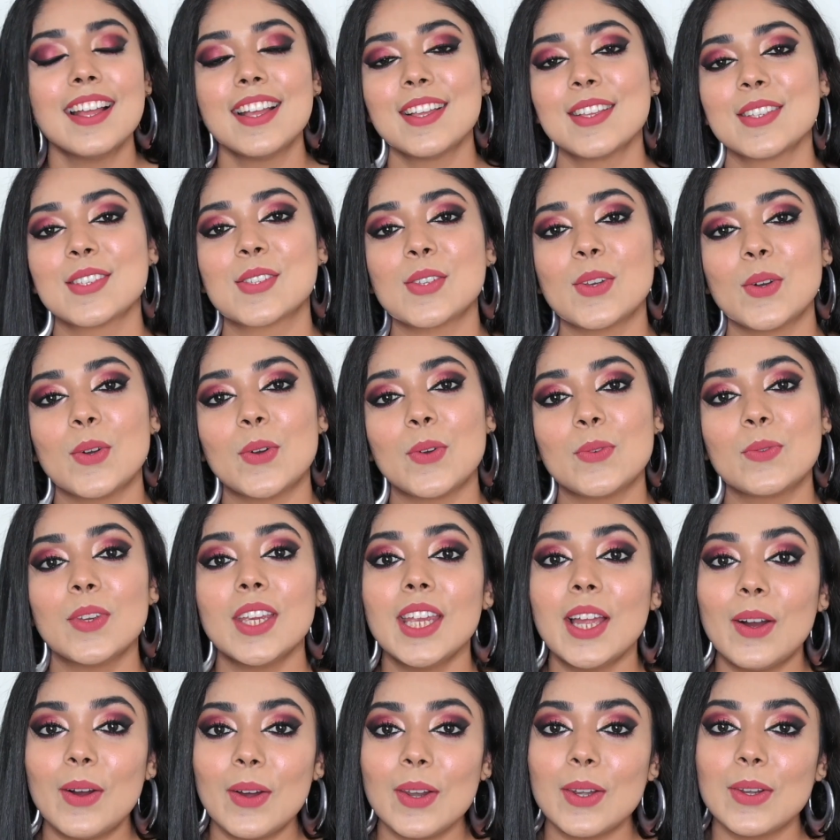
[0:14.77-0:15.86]
So we
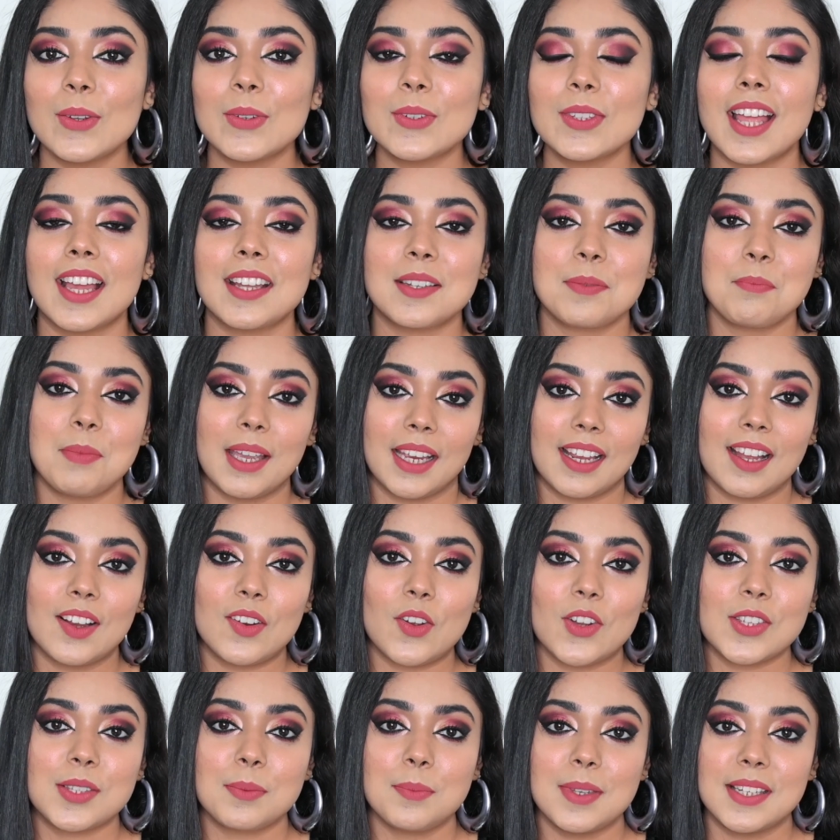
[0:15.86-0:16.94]
all know that Becca
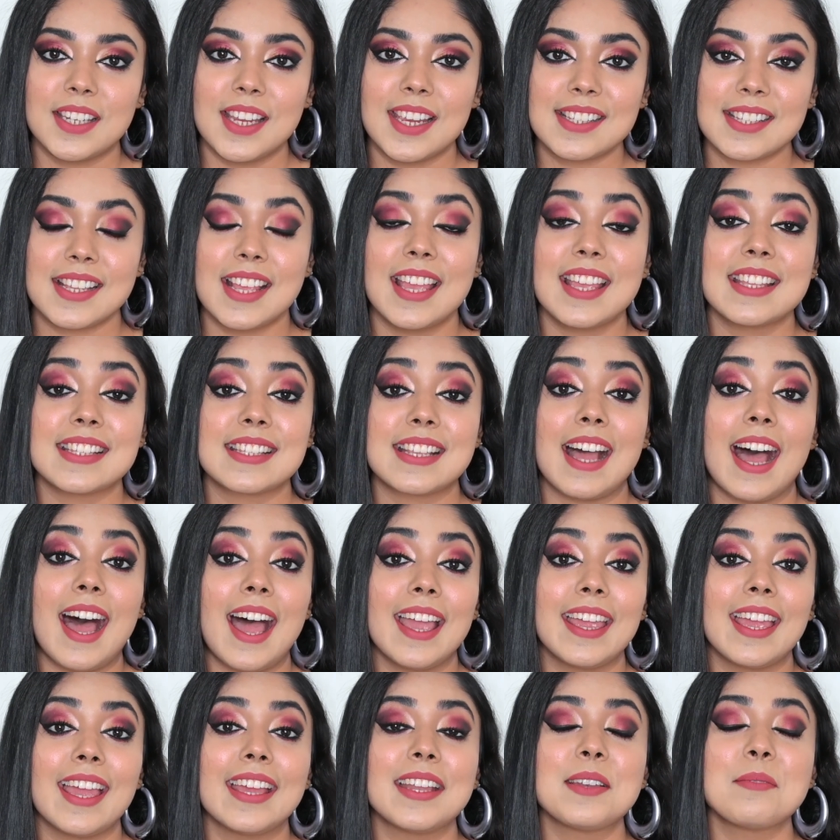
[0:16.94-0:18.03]
Cosmetics is
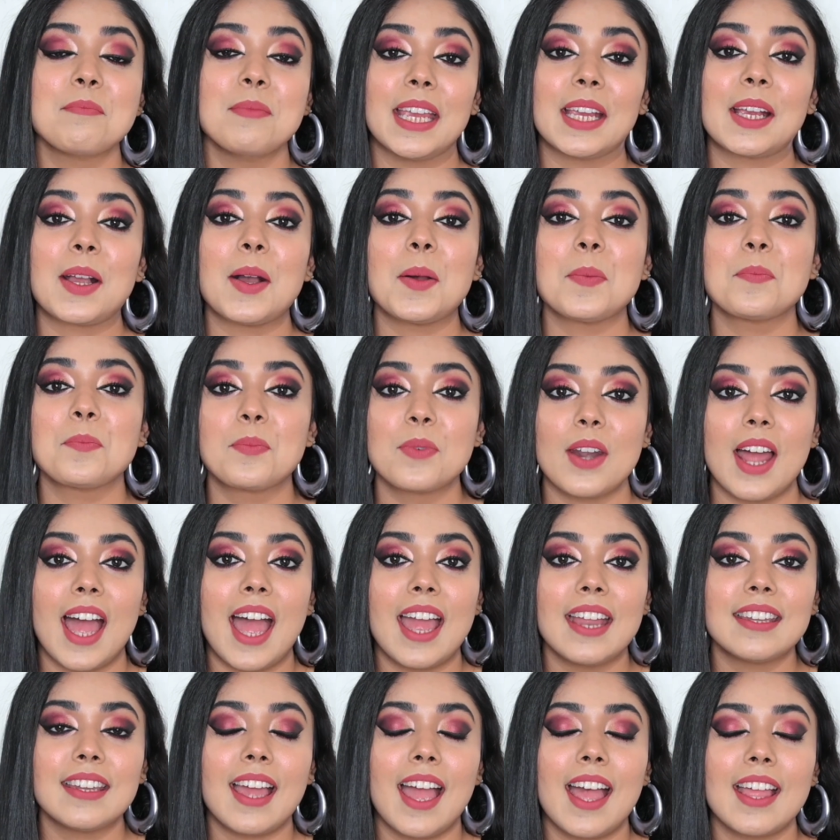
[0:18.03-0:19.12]
high-end makeup
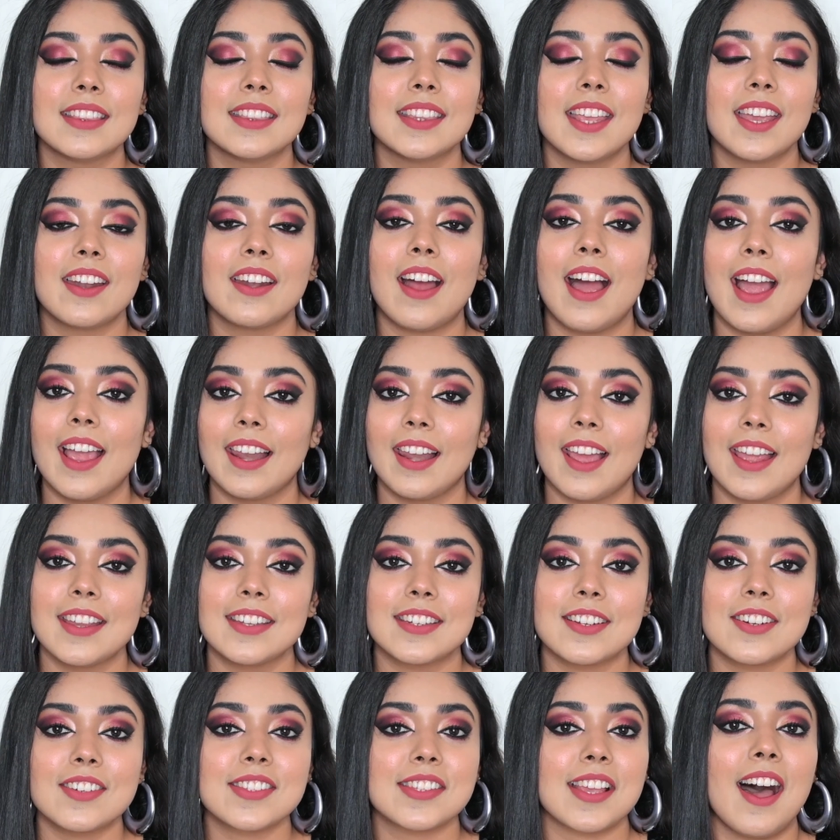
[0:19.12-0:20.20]
brand and their
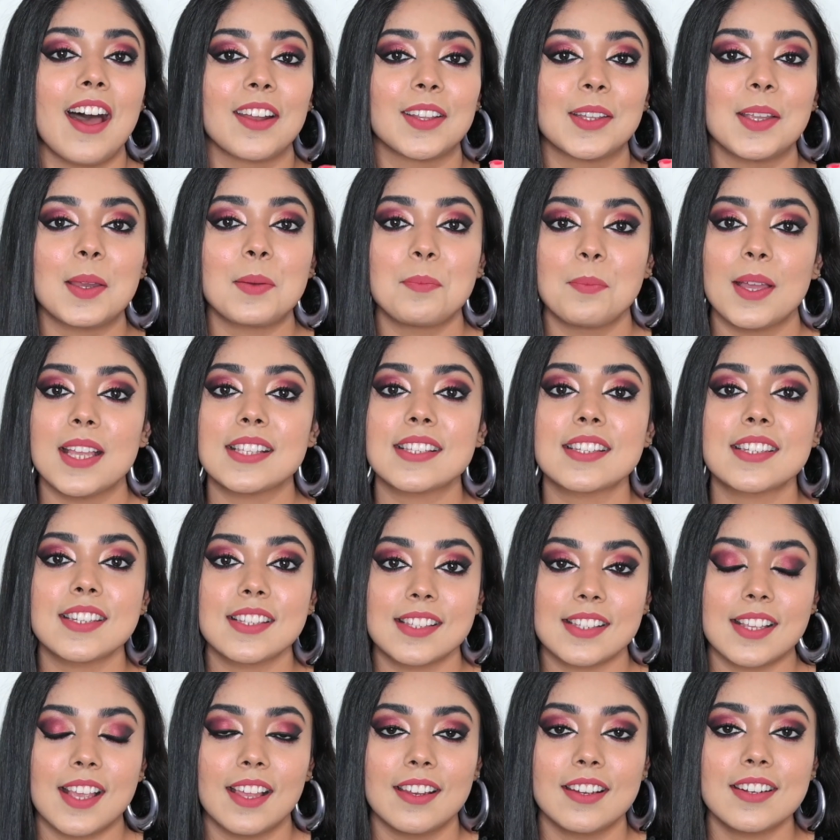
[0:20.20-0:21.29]
highlighters are their best
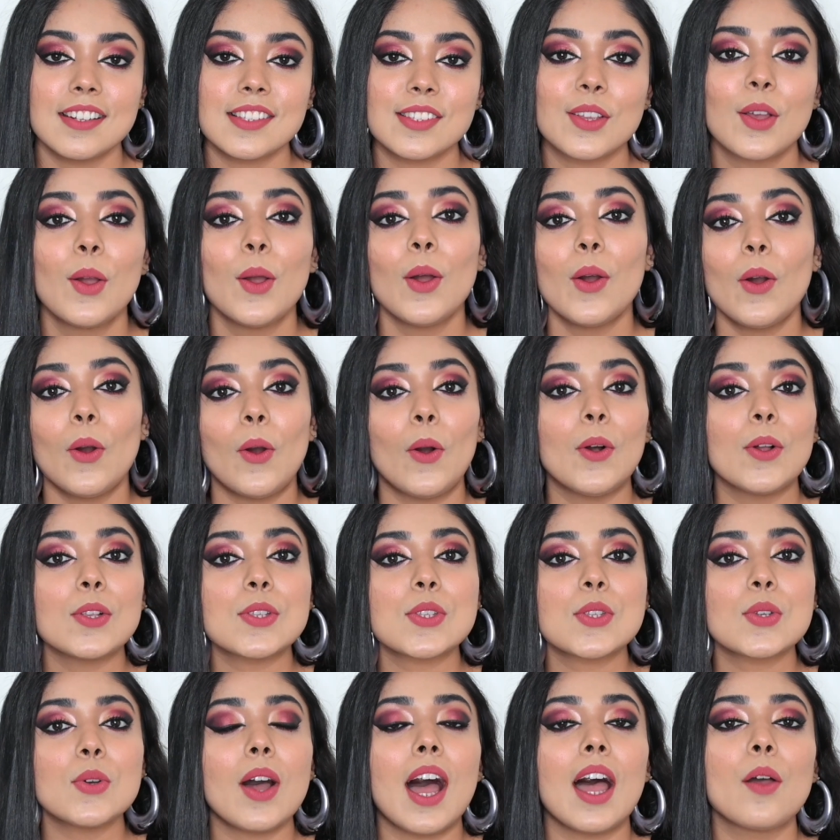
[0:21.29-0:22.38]
sellers.
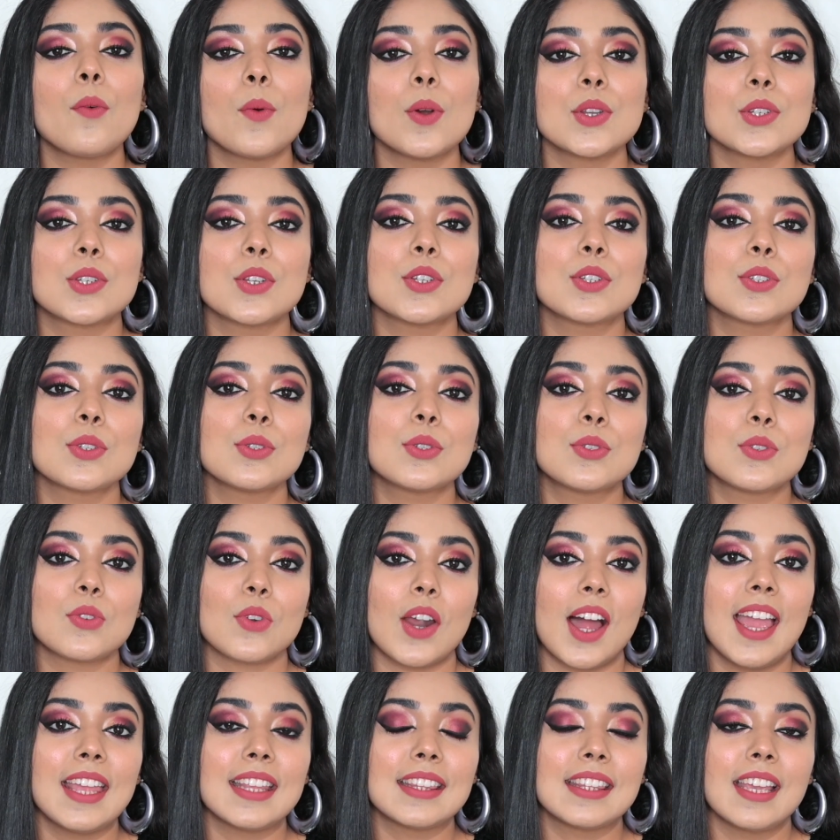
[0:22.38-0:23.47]
Also, I wanted to
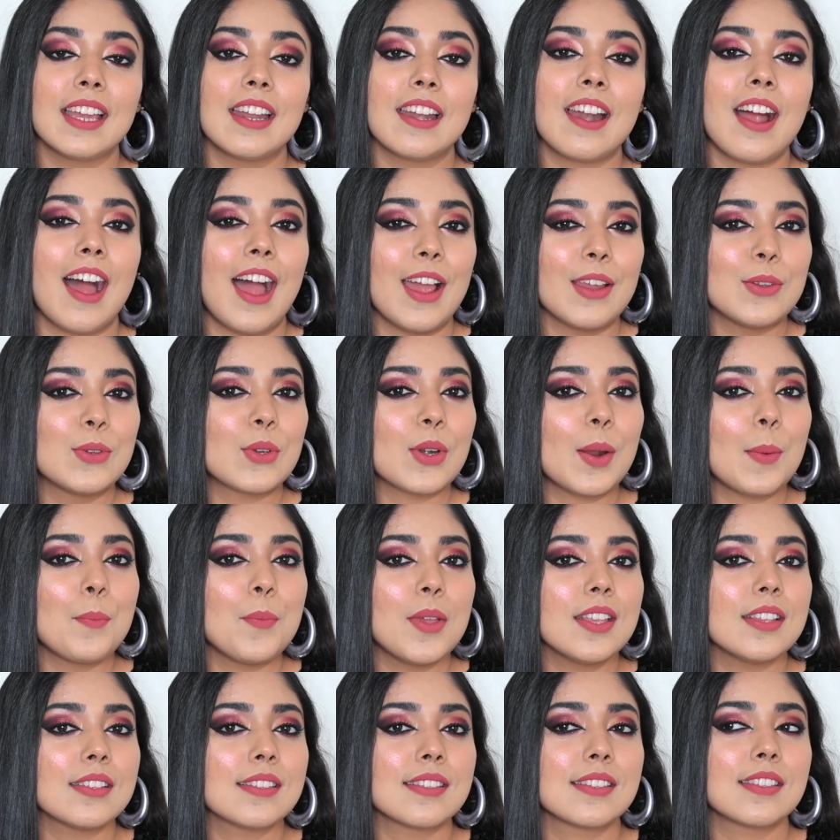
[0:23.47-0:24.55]
try their
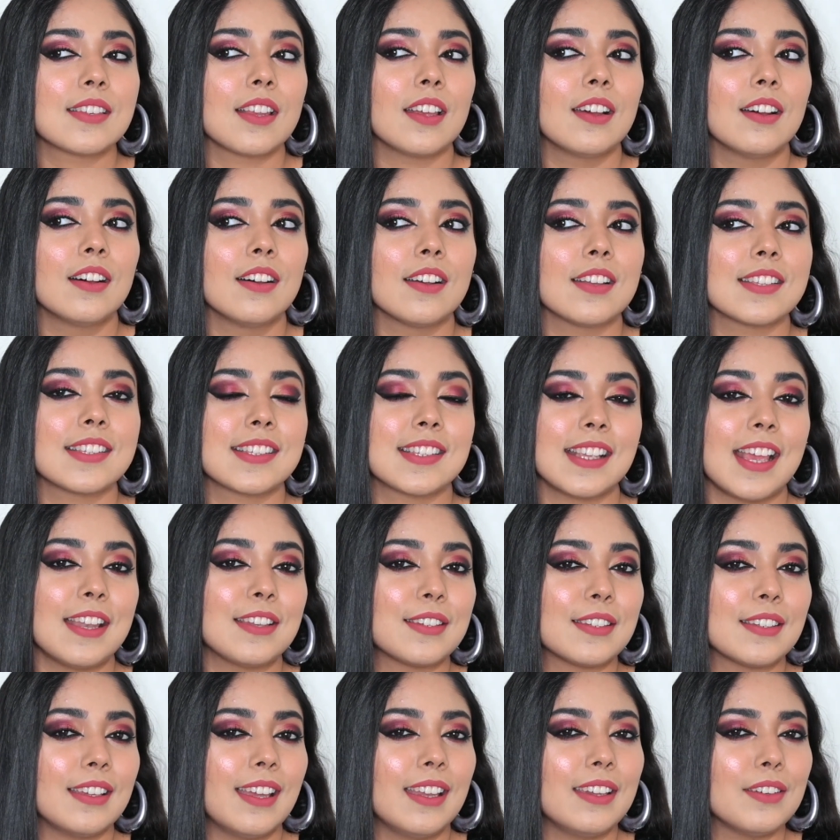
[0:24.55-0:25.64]
Hydra-Mist
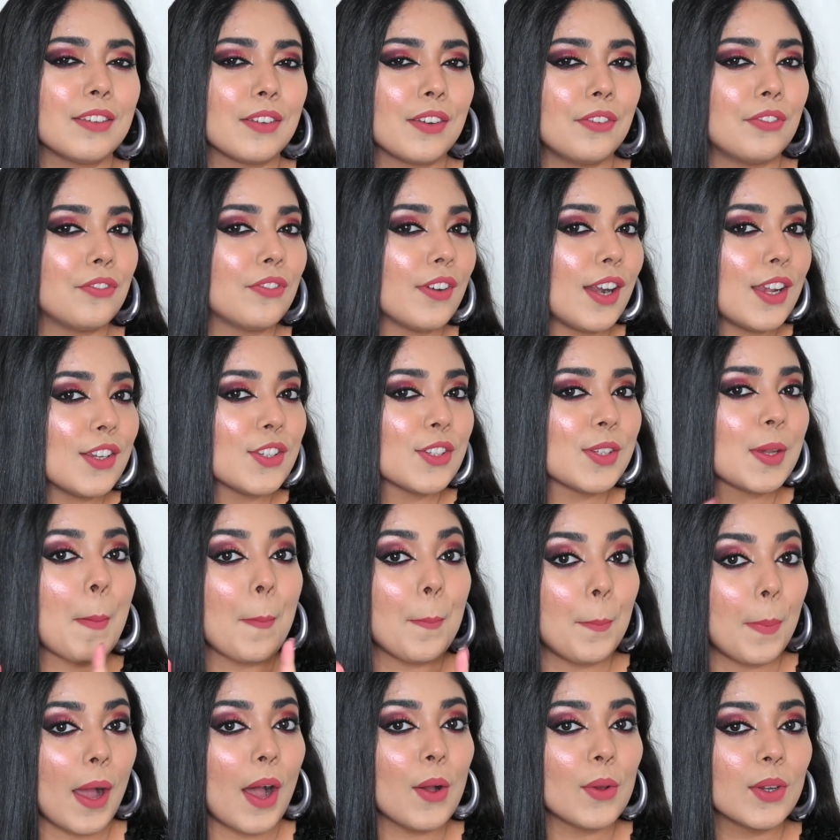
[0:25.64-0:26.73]
set and refresh
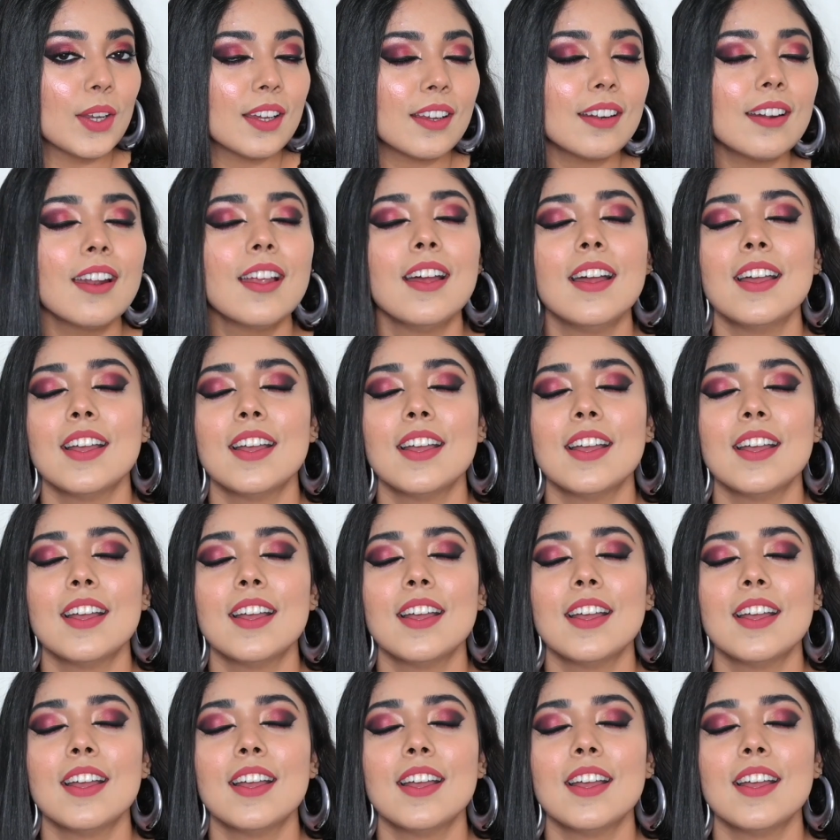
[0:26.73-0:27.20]
powder.